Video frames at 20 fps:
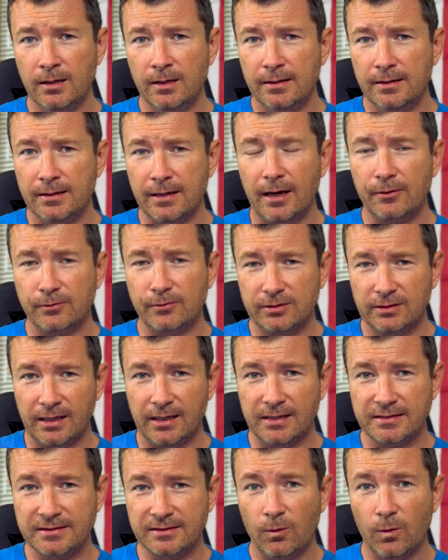not
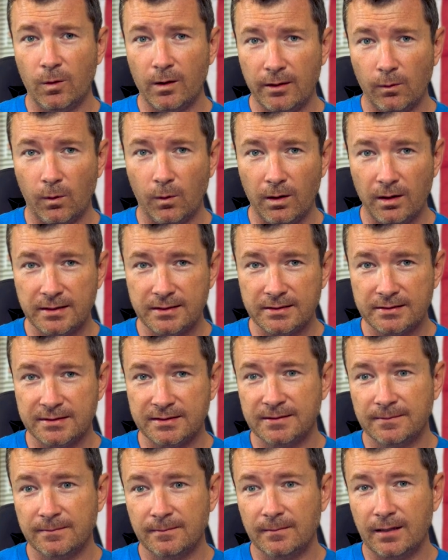realizing what it was